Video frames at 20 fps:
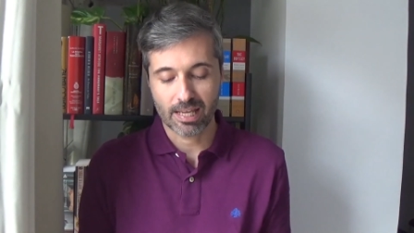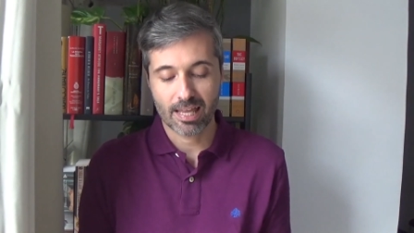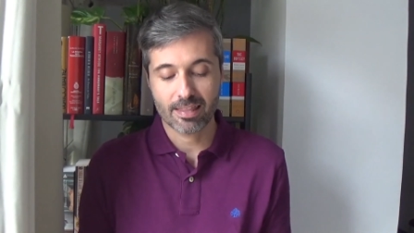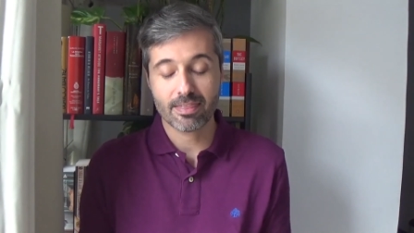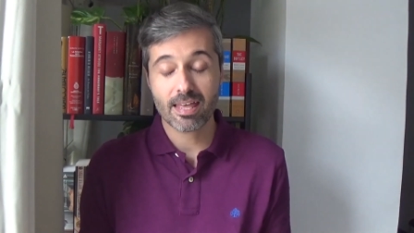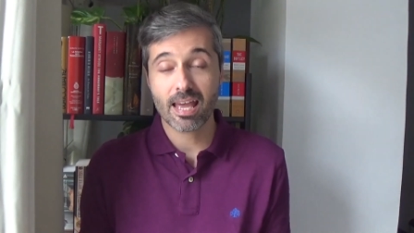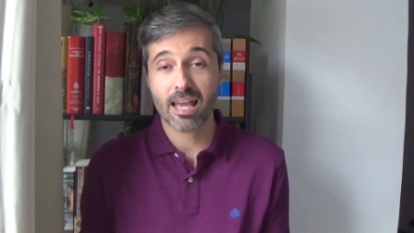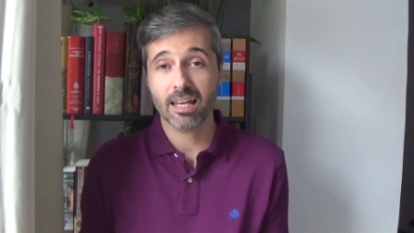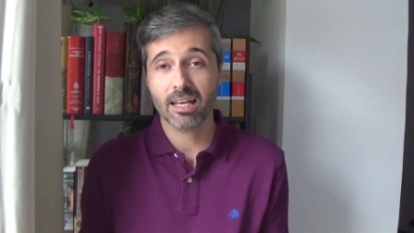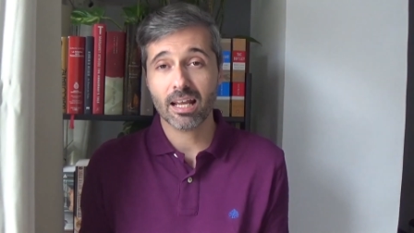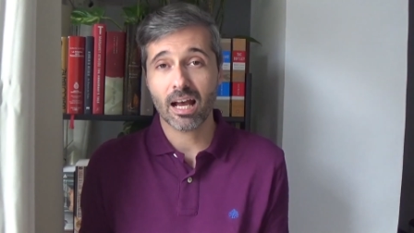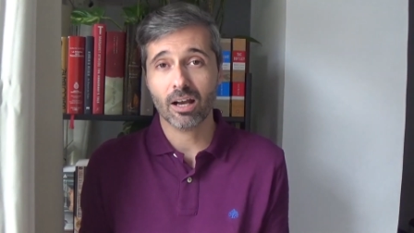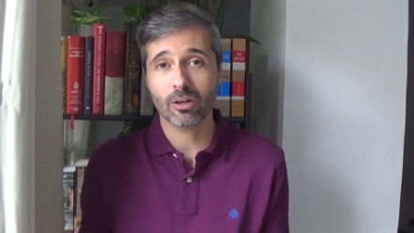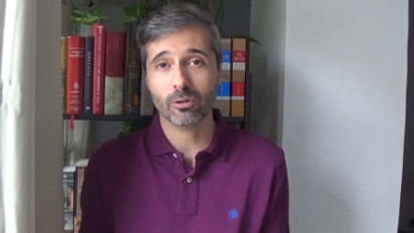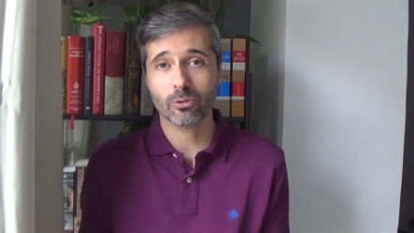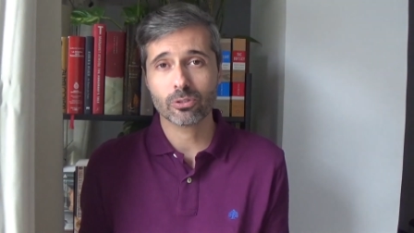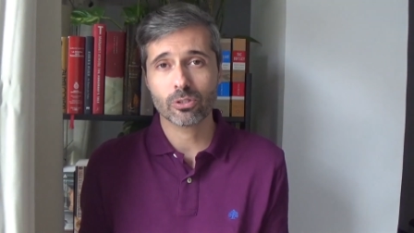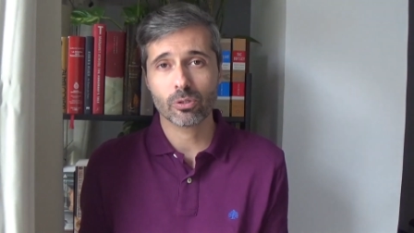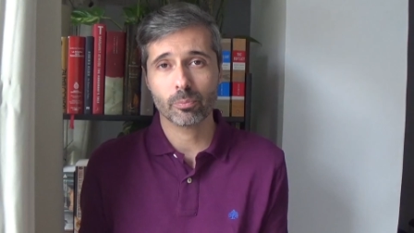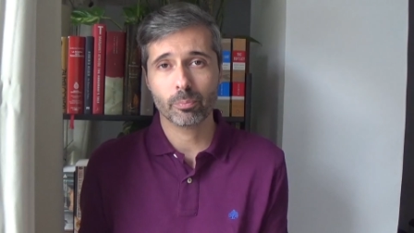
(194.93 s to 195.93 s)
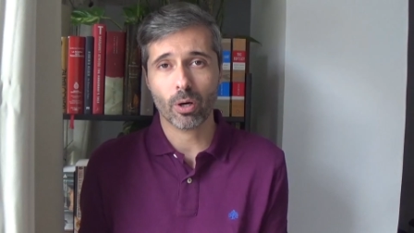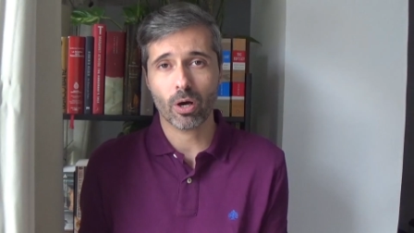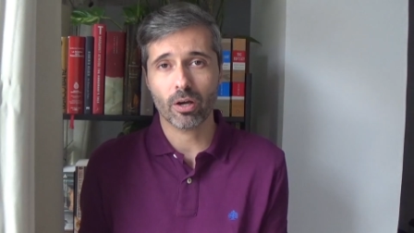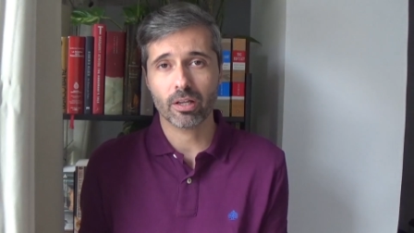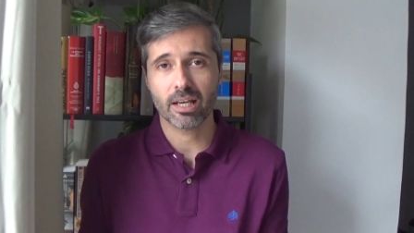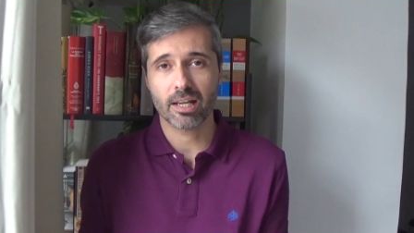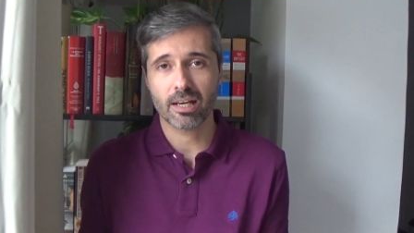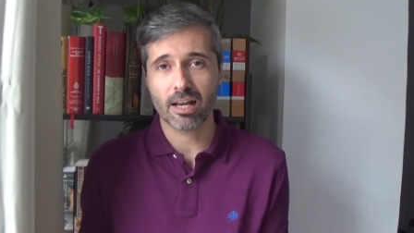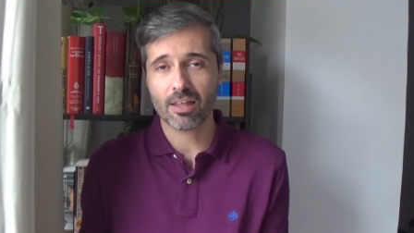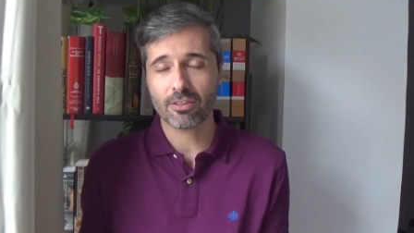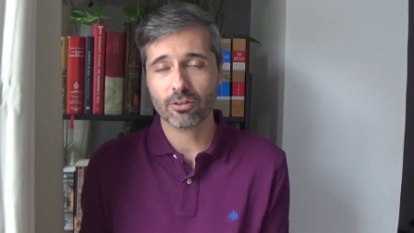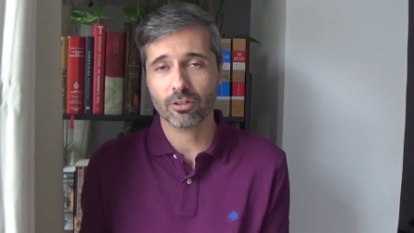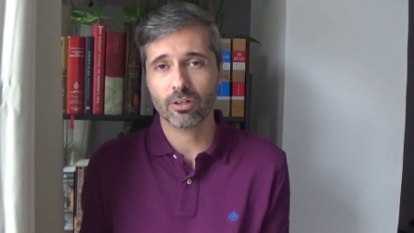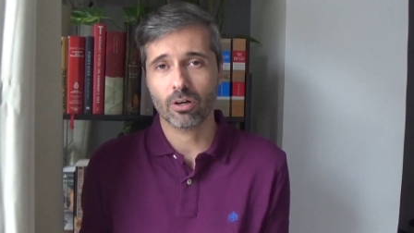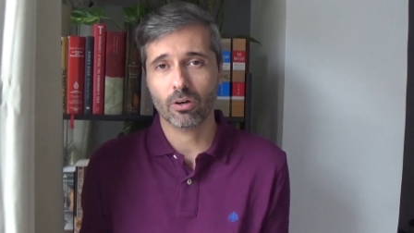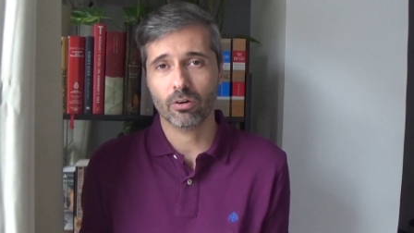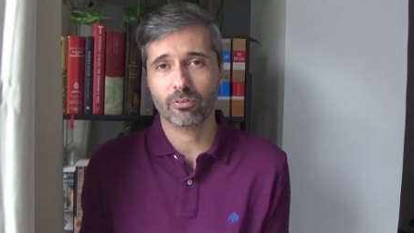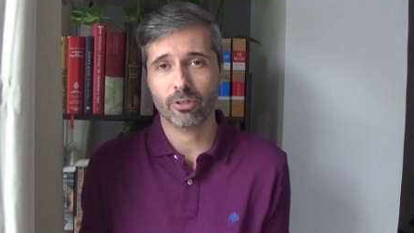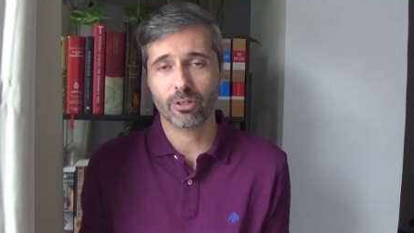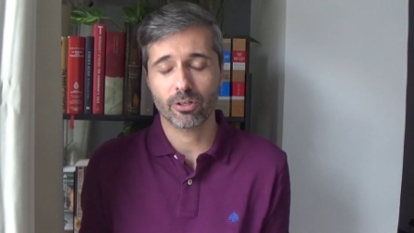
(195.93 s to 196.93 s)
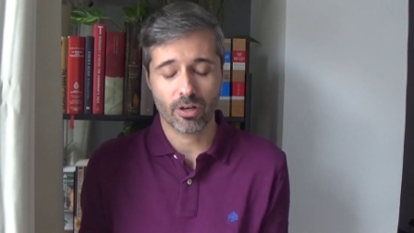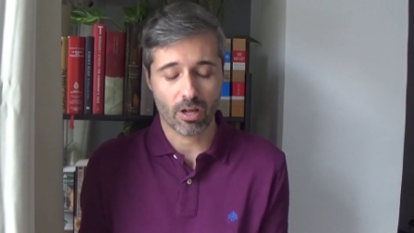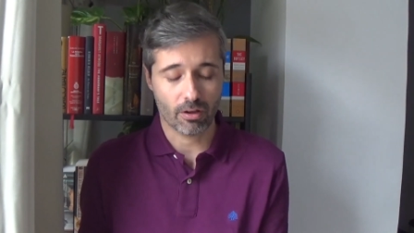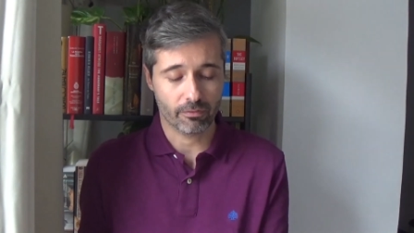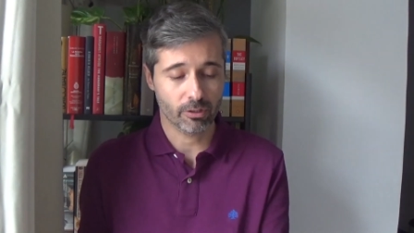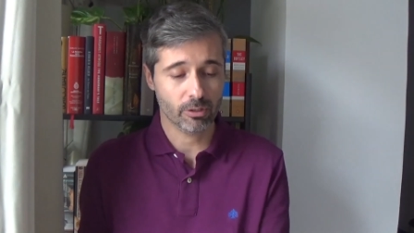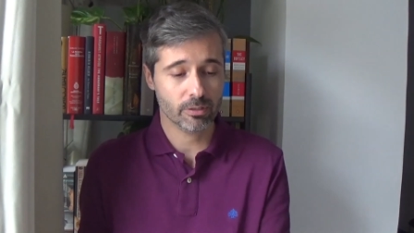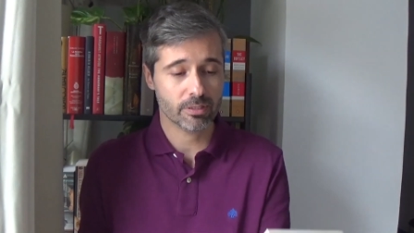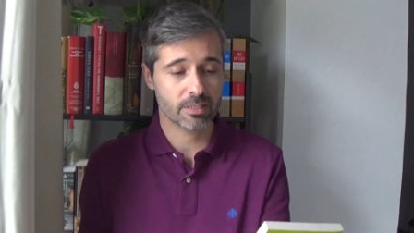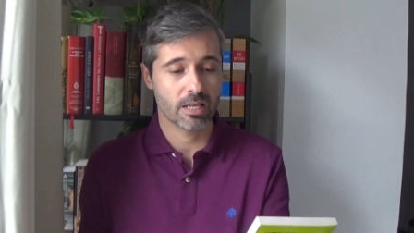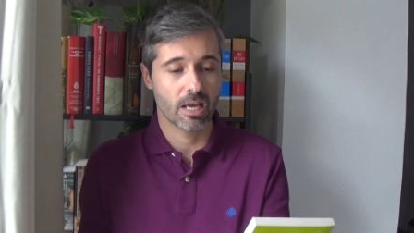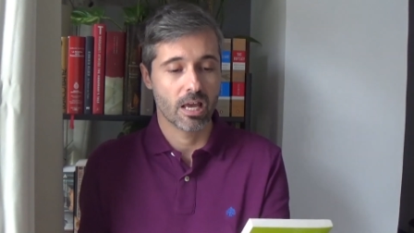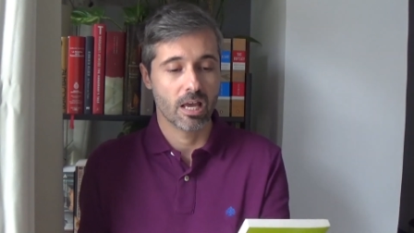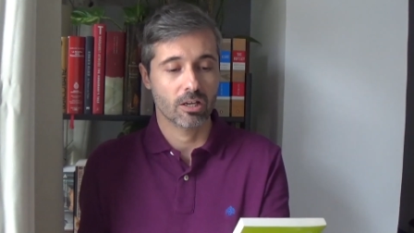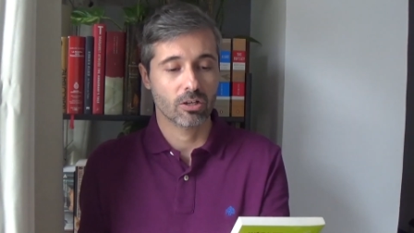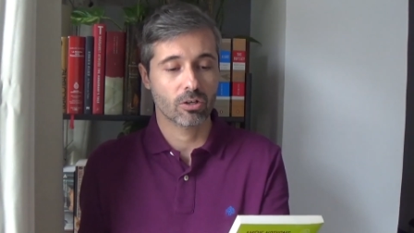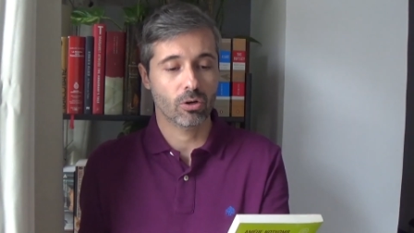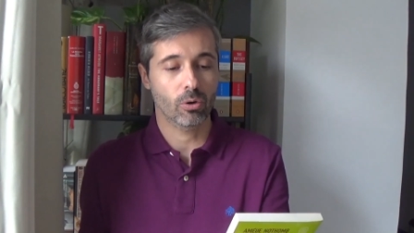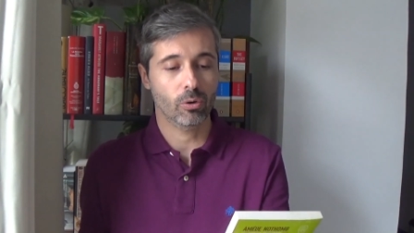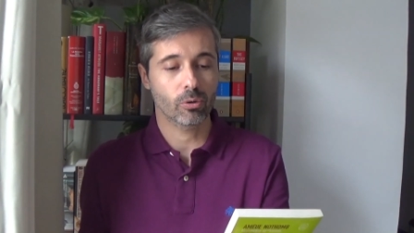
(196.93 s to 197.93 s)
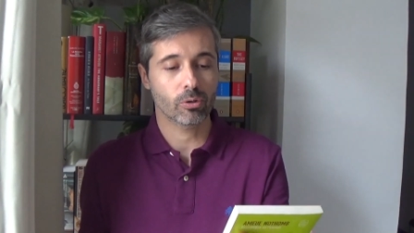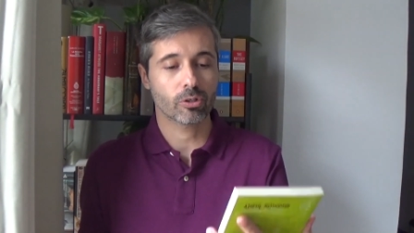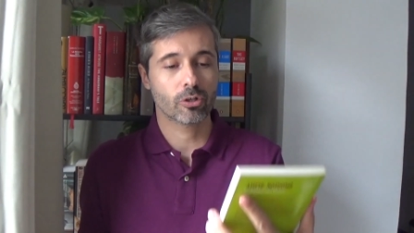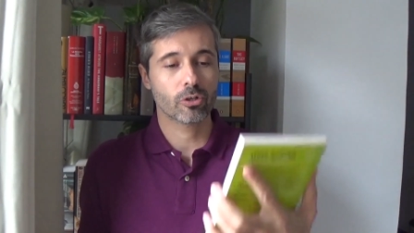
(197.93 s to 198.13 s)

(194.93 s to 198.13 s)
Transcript: And then I also bought another of her novels called